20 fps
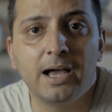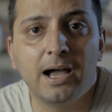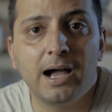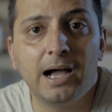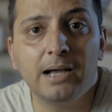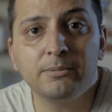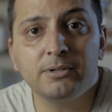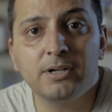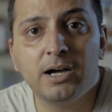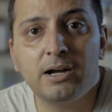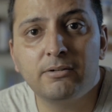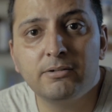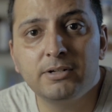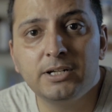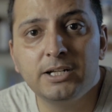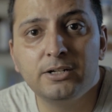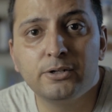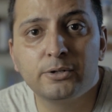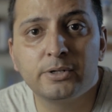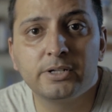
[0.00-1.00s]
I'm
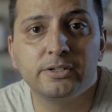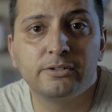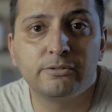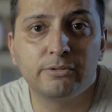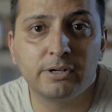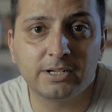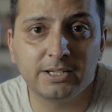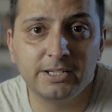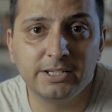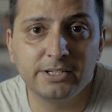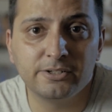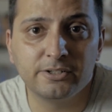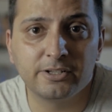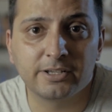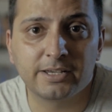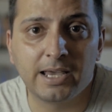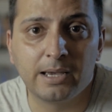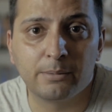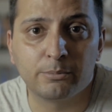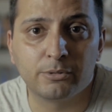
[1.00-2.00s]
currently looking directly into the
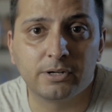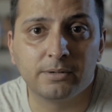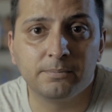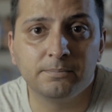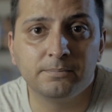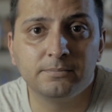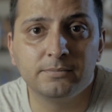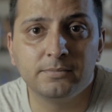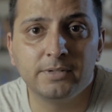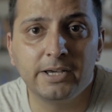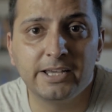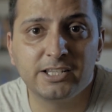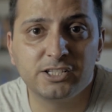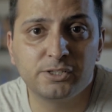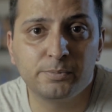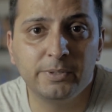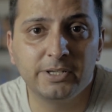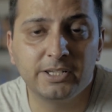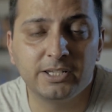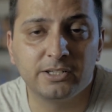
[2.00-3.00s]
camera and
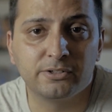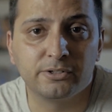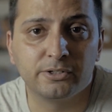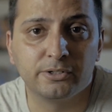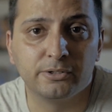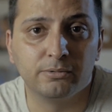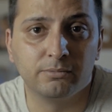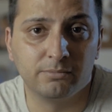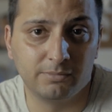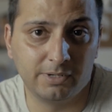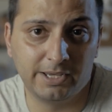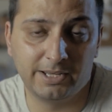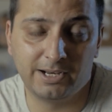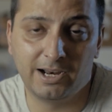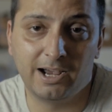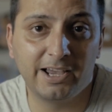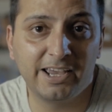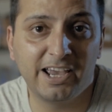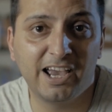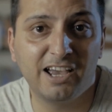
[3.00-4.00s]
speaking to you, and
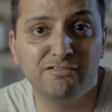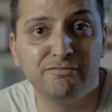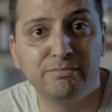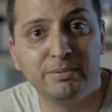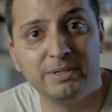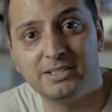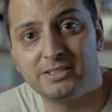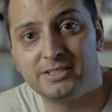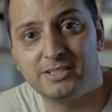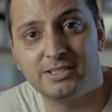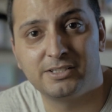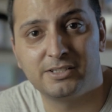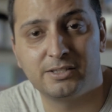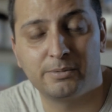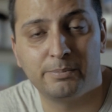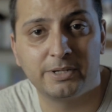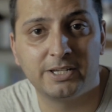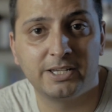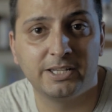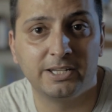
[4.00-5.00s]
I have been since
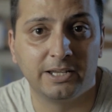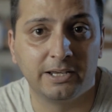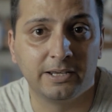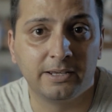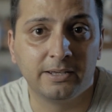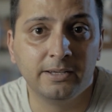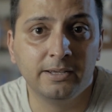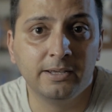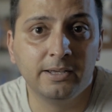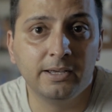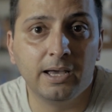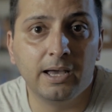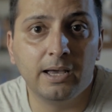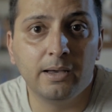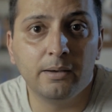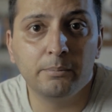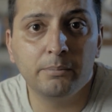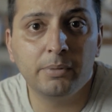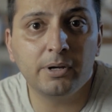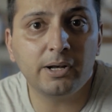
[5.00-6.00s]
the beginning.
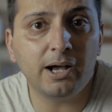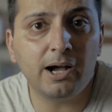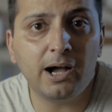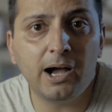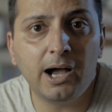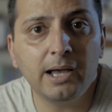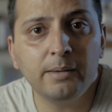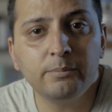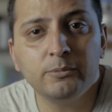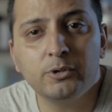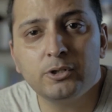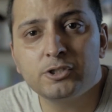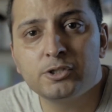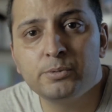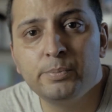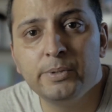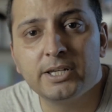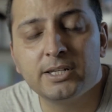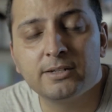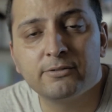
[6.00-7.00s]
But I'm not
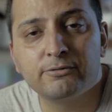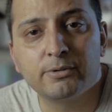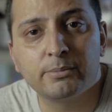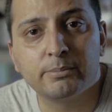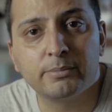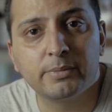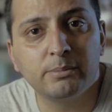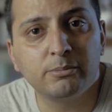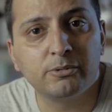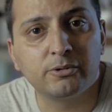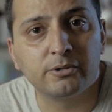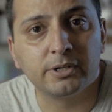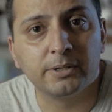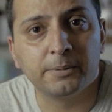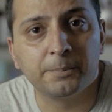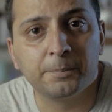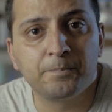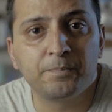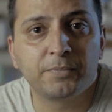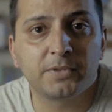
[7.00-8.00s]
speaking from memory.
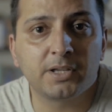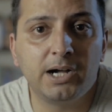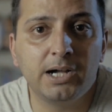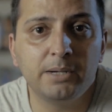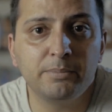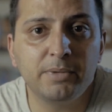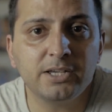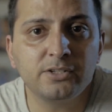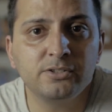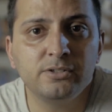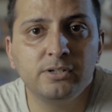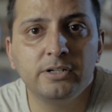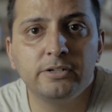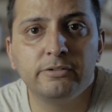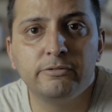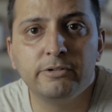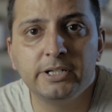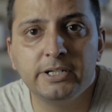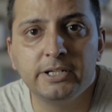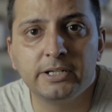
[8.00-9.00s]
I'm actually
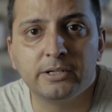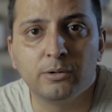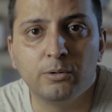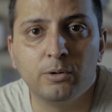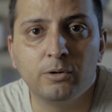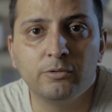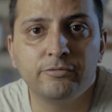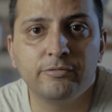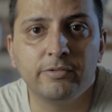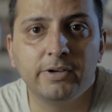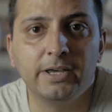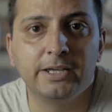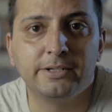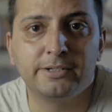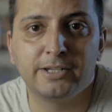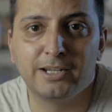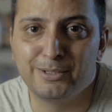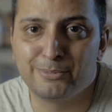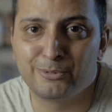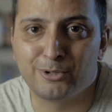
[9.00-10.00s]
reading off a
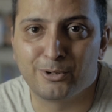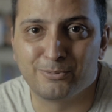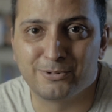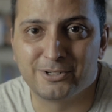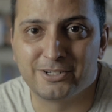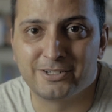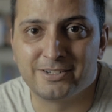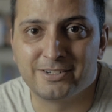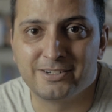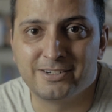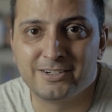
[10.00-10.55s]
teleprompter.